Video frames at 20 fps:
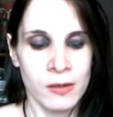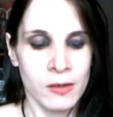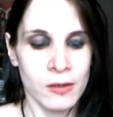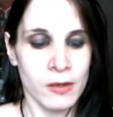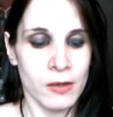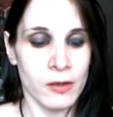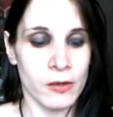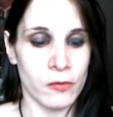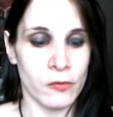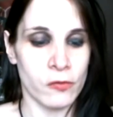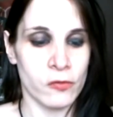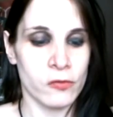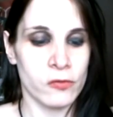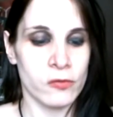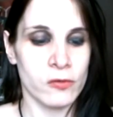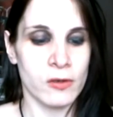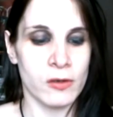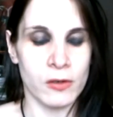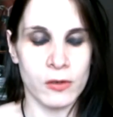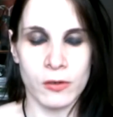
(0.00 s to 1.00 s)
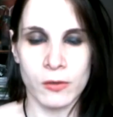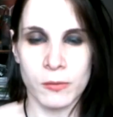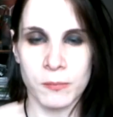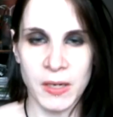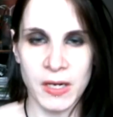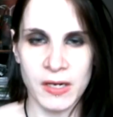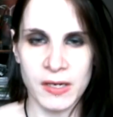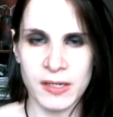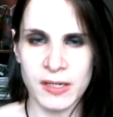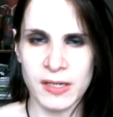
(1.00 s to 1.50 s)
Because in her
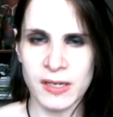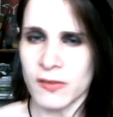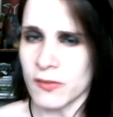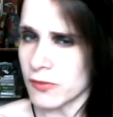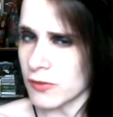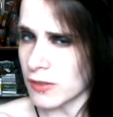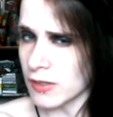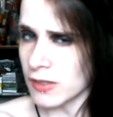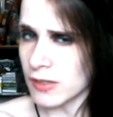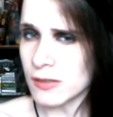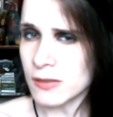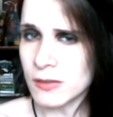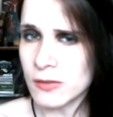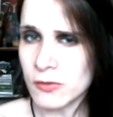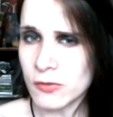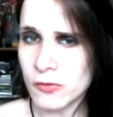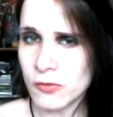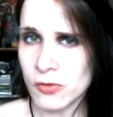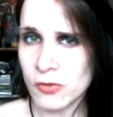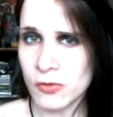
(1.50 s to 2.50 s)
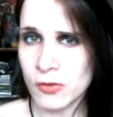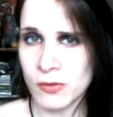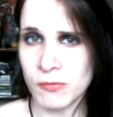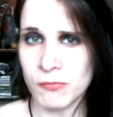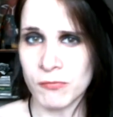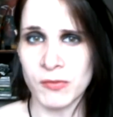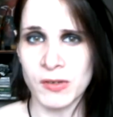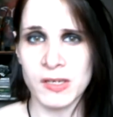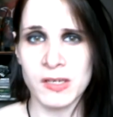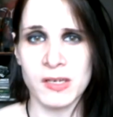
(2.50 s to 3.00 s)
mind, isn't it a little too
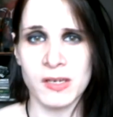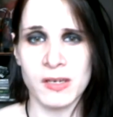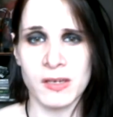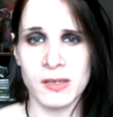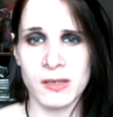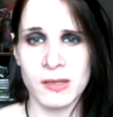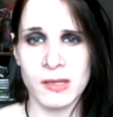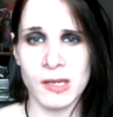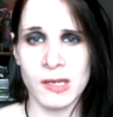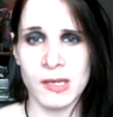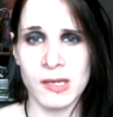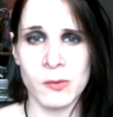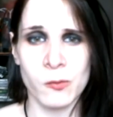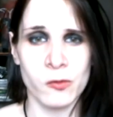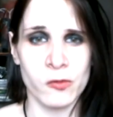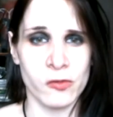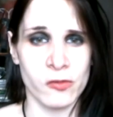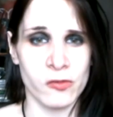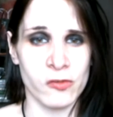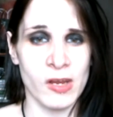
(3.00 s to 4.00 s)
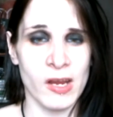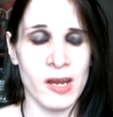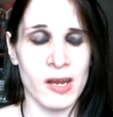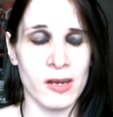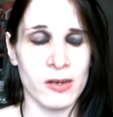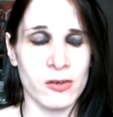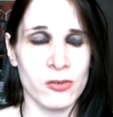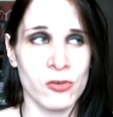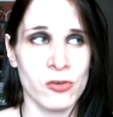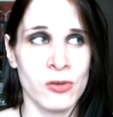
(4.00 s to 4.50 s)
convenient that he was
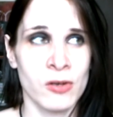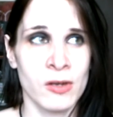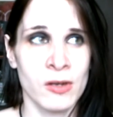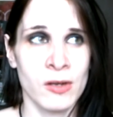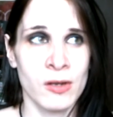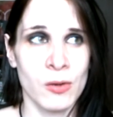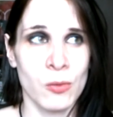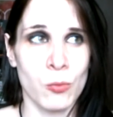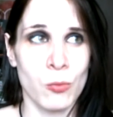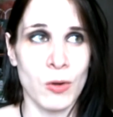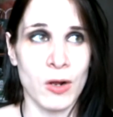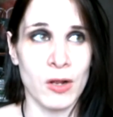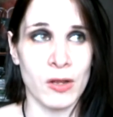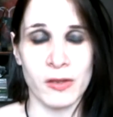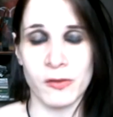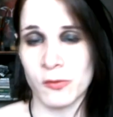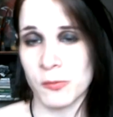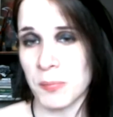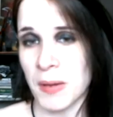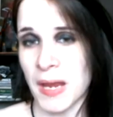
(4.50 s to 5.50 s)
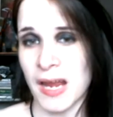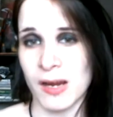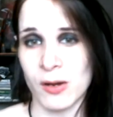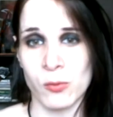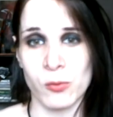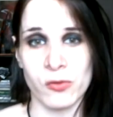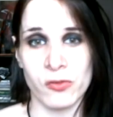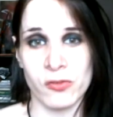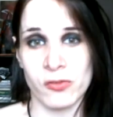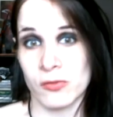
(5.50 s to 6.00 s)
attacked while his pack
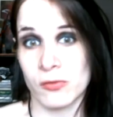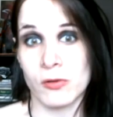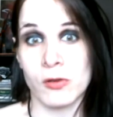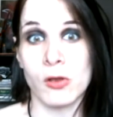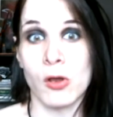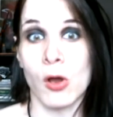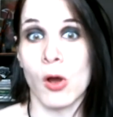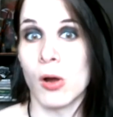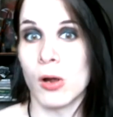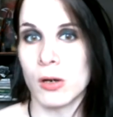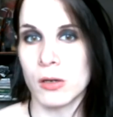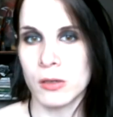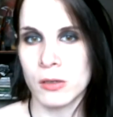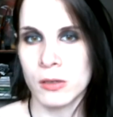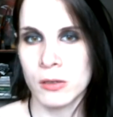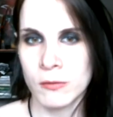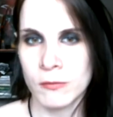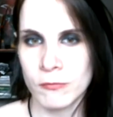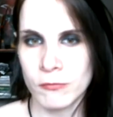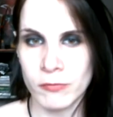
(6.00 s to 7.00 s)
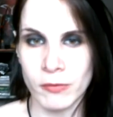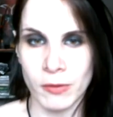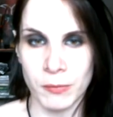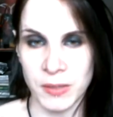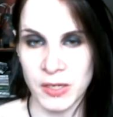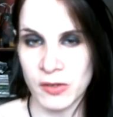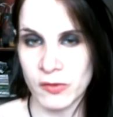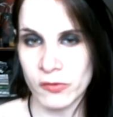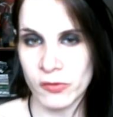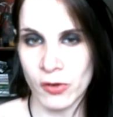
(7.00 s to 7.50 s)
was gone from
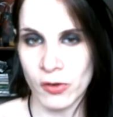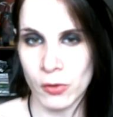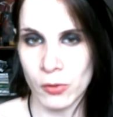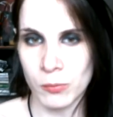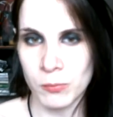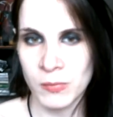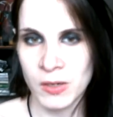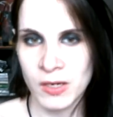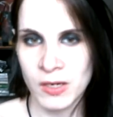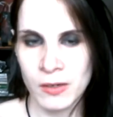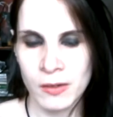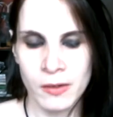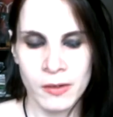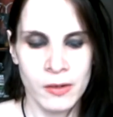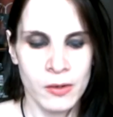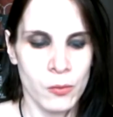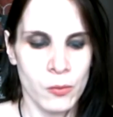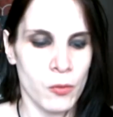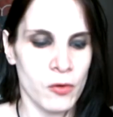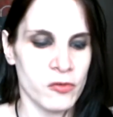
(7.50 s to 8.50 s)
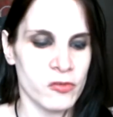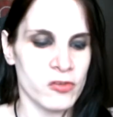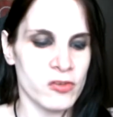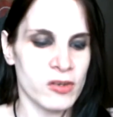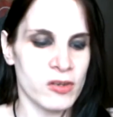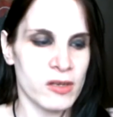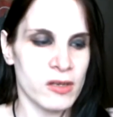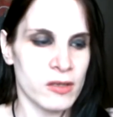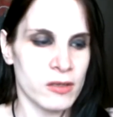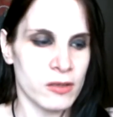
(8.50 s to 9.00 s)
his home? Wasn't
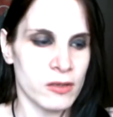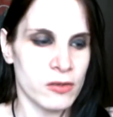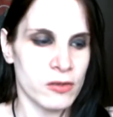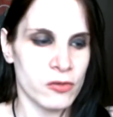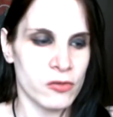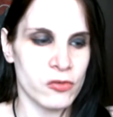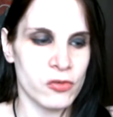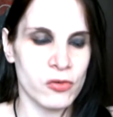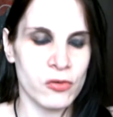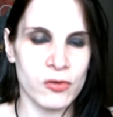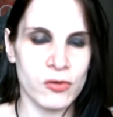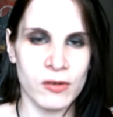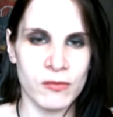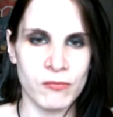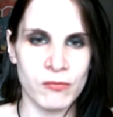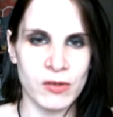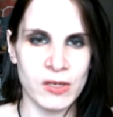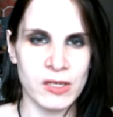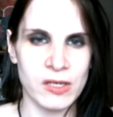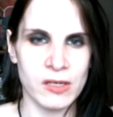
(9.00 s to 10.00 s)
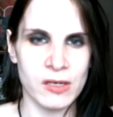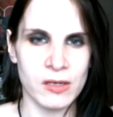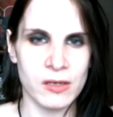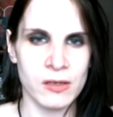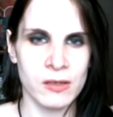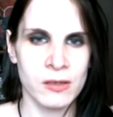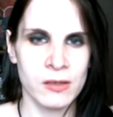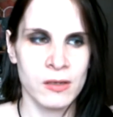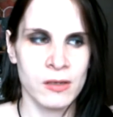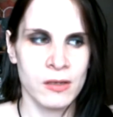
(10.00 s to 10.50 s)
it a little too convenient
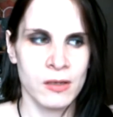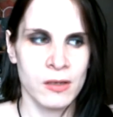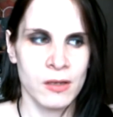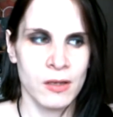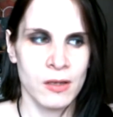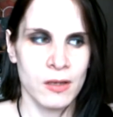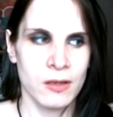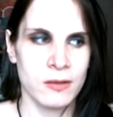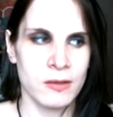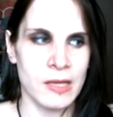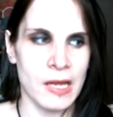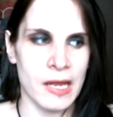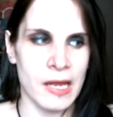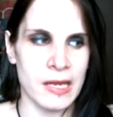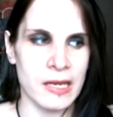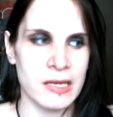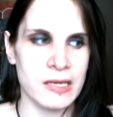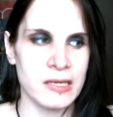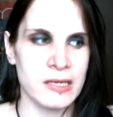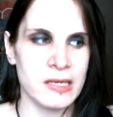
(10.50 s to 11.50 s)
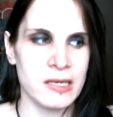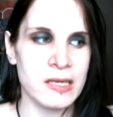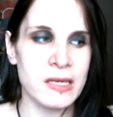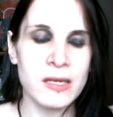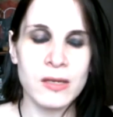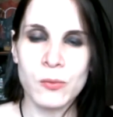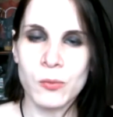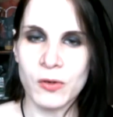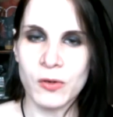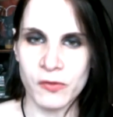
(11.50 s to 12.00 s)
that
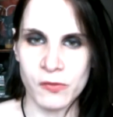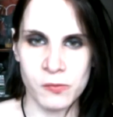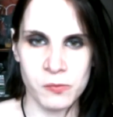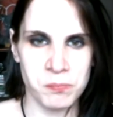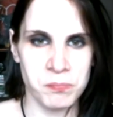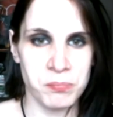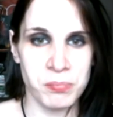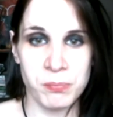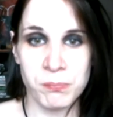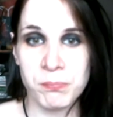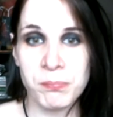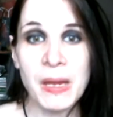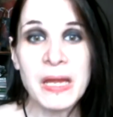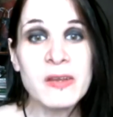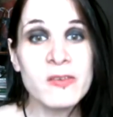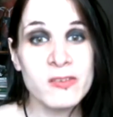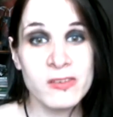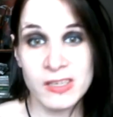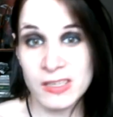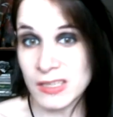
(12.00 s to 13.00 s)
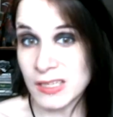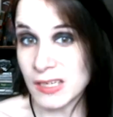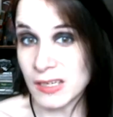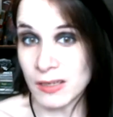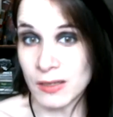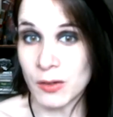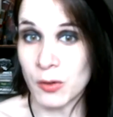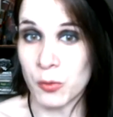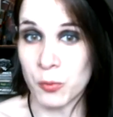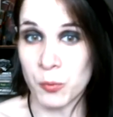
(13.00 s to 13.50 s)
he was basically
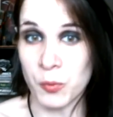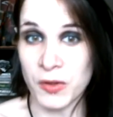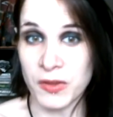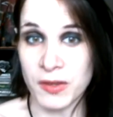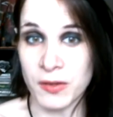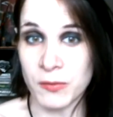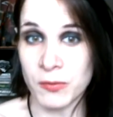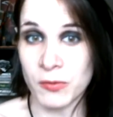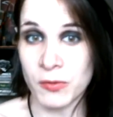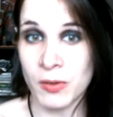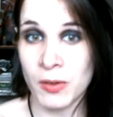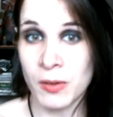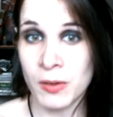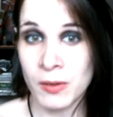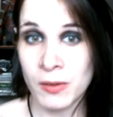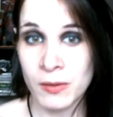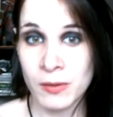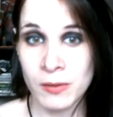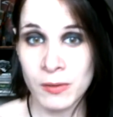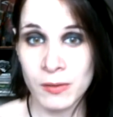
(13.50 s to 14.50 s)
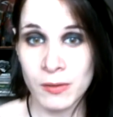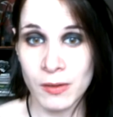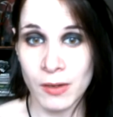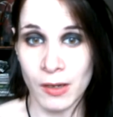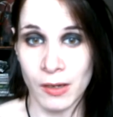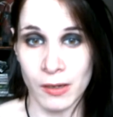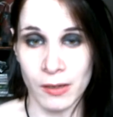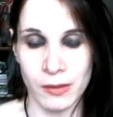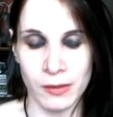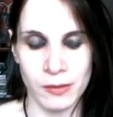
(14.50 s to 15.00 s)
alone with
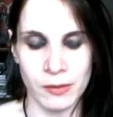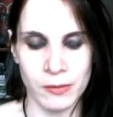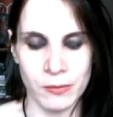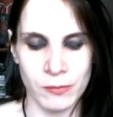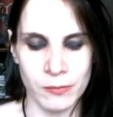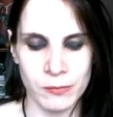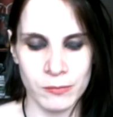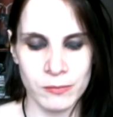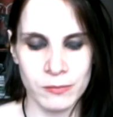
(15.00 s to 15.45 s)
a